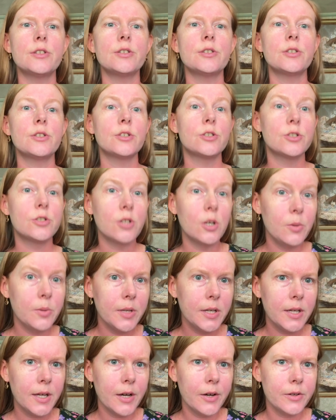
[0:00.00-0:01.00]

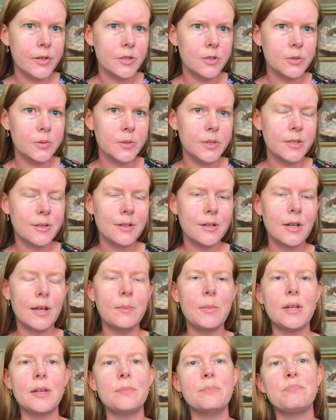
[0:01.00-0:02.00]
showing how to do it. I
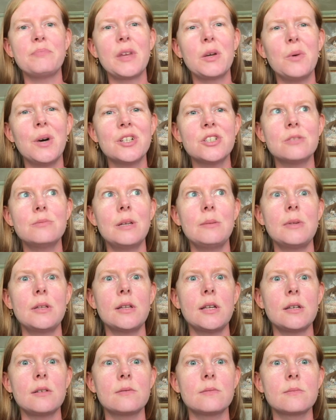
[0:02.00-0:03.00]
mean, I watched maybe
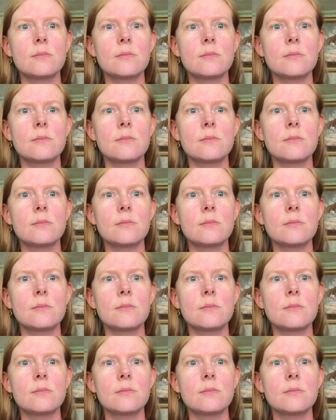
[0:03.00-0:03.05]
like